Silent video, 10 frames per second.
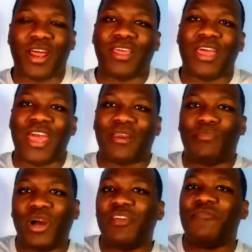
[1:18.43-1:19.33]
I didn't
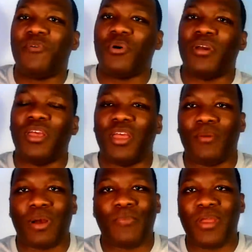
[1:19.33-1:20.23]
have money for it,
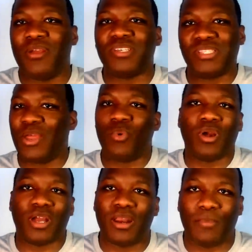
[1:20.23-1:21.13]
and my parents they
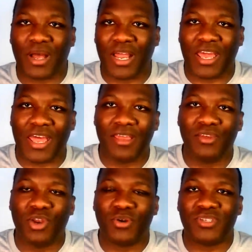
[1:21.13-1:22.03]
weren't gonna buy that,
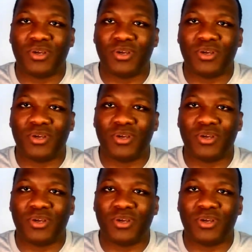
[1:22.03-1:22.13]
you know.